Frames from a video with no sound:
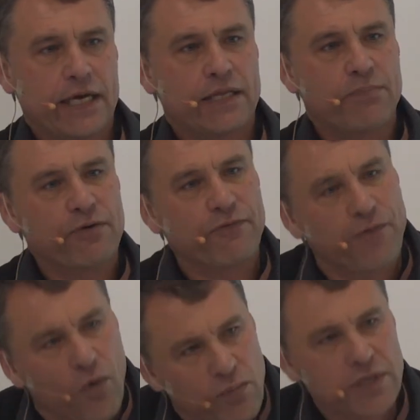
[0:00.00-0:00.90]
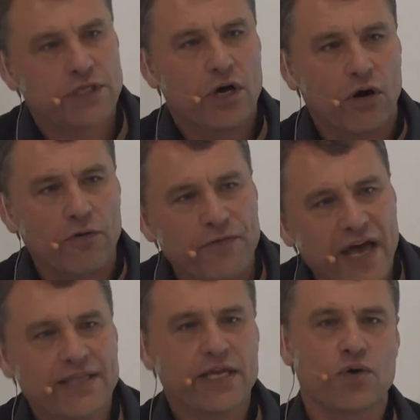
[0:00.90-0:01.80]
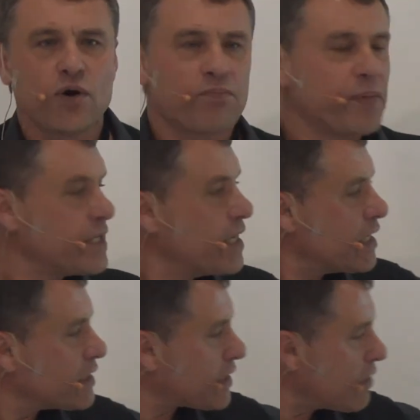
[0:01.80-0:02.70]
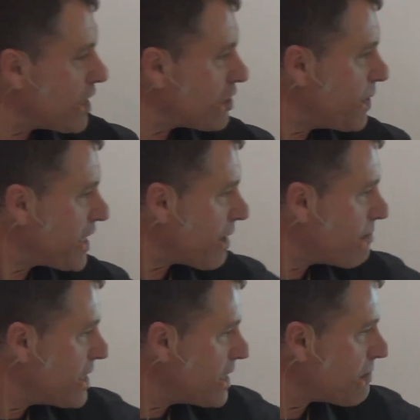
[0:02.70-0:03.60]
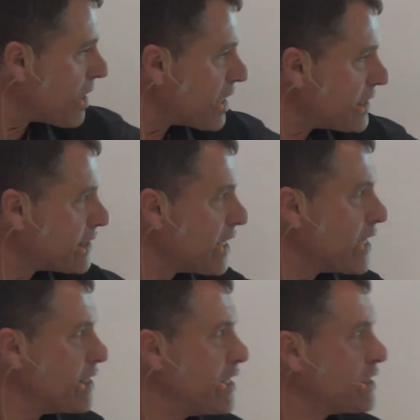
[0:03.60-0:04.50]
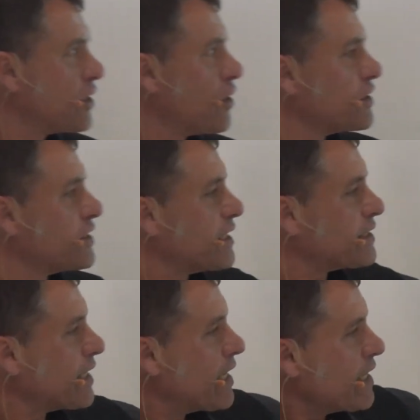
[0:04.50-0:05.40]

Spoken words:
the performance of that equipment so that we can minimize these losses.